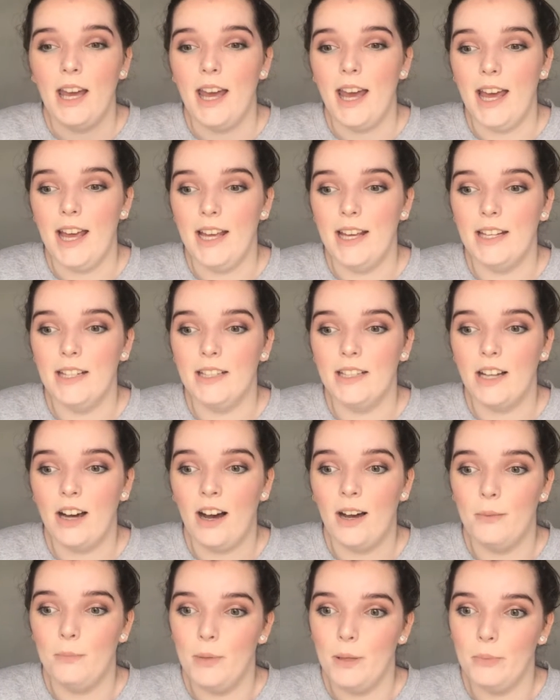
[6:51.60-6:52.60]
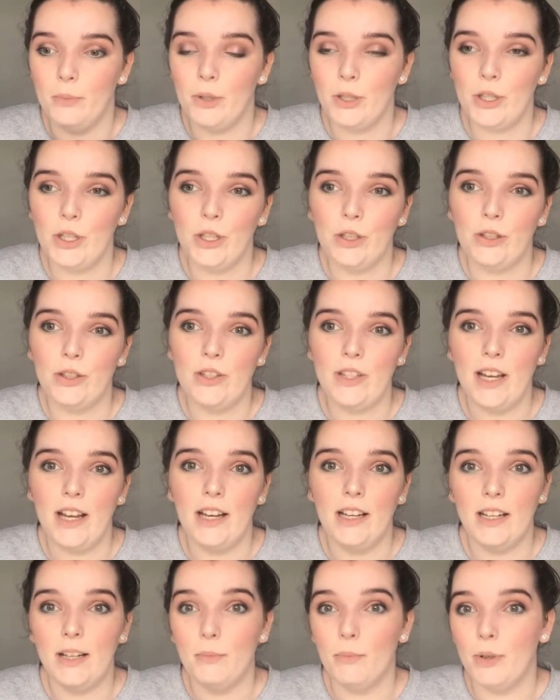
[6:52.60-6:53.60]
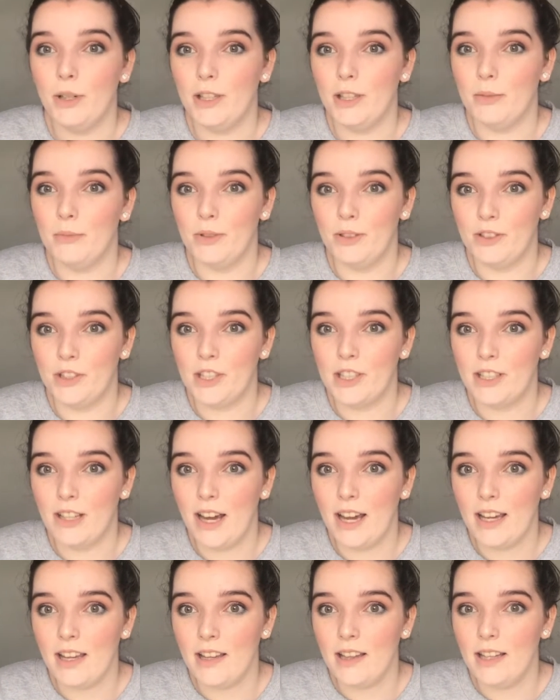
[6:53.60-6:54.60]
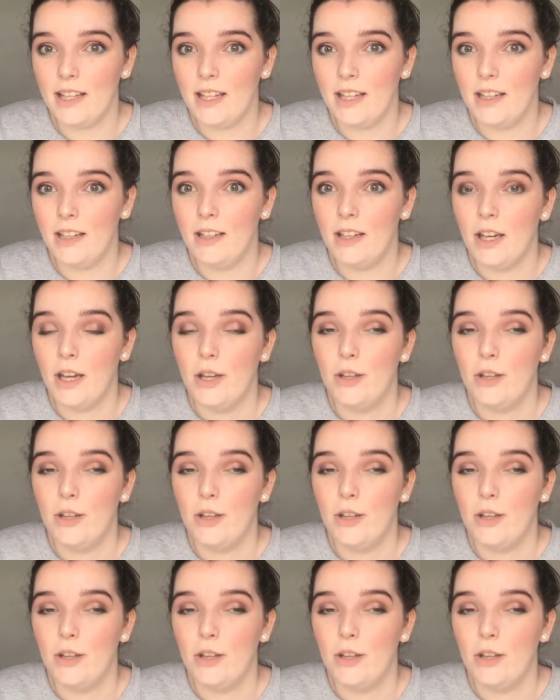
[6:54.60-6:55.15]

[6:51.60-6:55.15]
And I've been washing those out and putting them in the recycling.